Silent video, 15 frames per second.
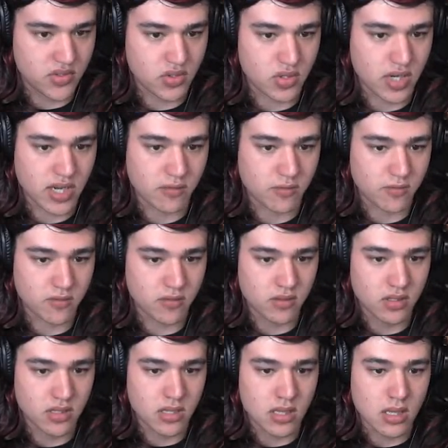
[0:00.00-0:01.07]
strafe?
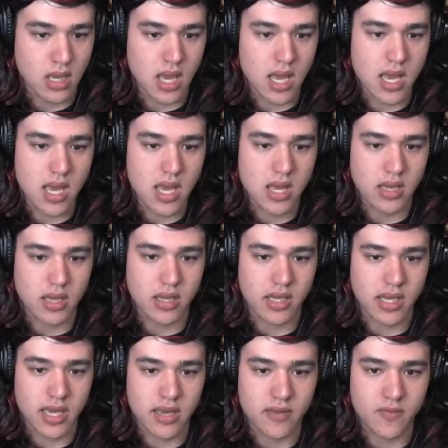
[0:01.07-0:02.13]
Ah,
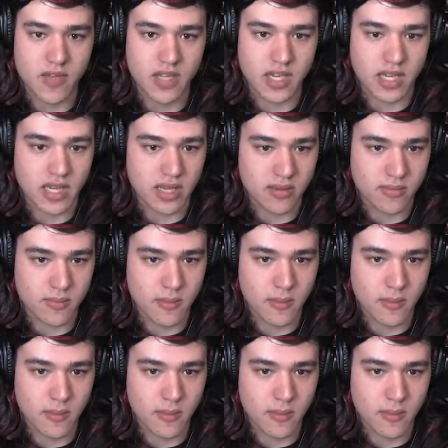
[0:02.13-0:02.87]
okay, I figured it out.